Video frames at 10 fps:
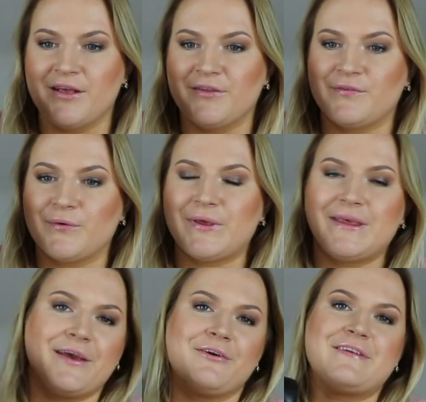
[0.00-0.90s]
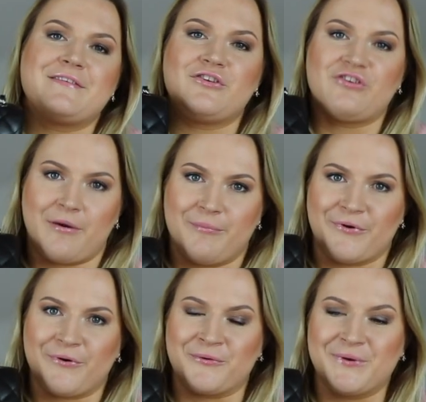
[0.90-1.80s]
So here is a
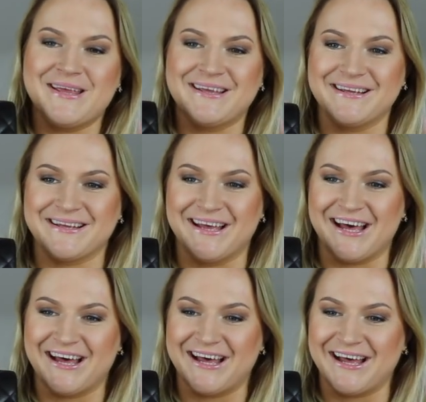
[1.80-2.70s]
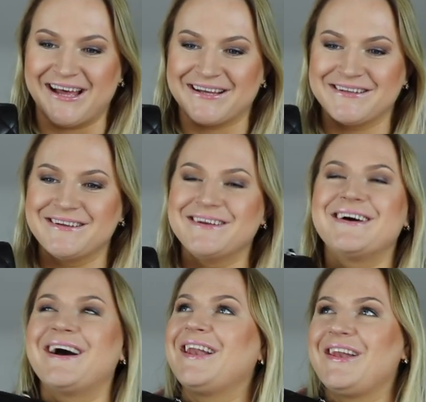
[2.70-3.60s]
jumbo. I
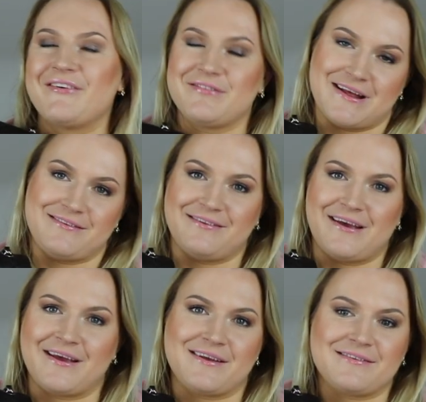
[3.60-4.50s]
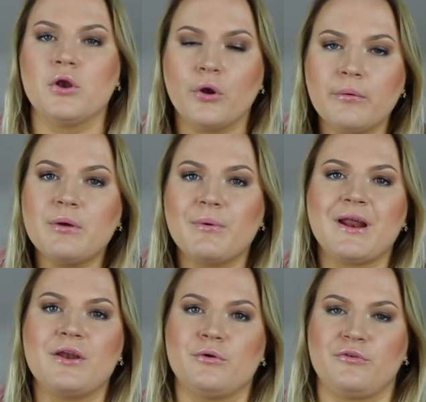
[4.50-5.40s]
love that size. Knowing what
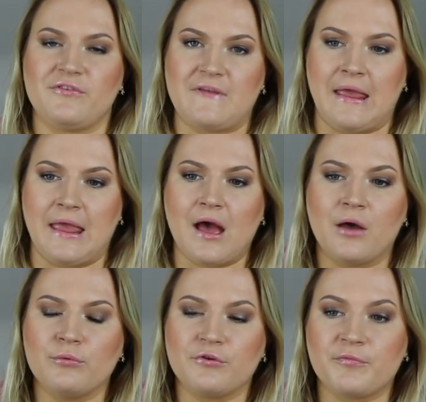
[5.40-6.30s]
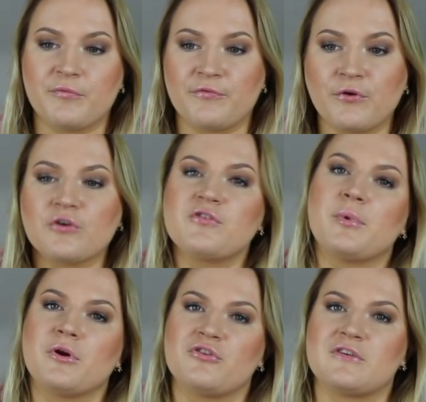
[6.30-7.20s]
I know today, I would have first
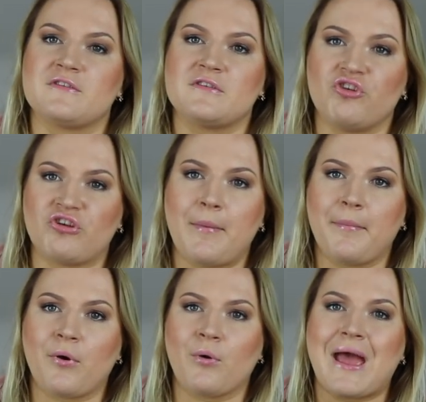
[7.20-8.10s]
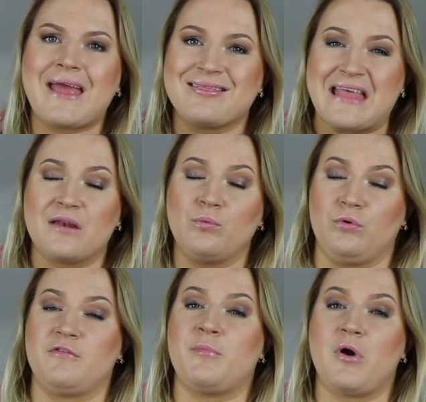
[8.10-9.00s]
purchased the jumbo and then
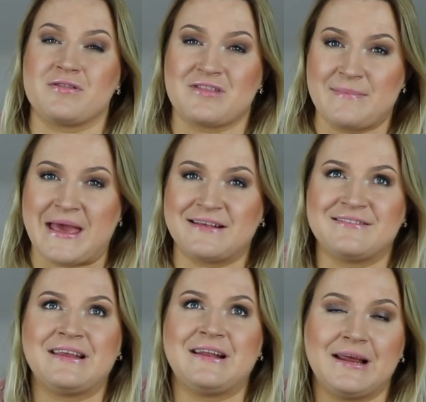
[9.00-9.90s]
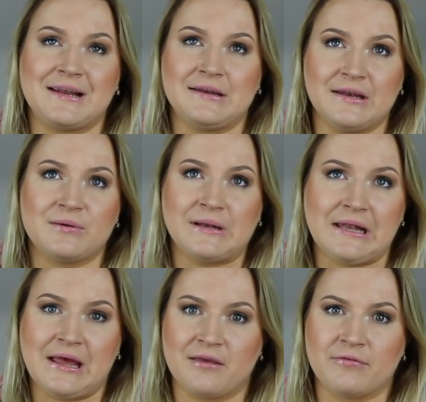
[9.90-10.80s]
would have bought the maxi like later in
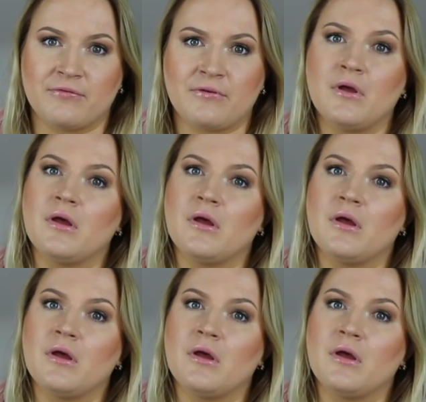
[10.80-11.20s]
life.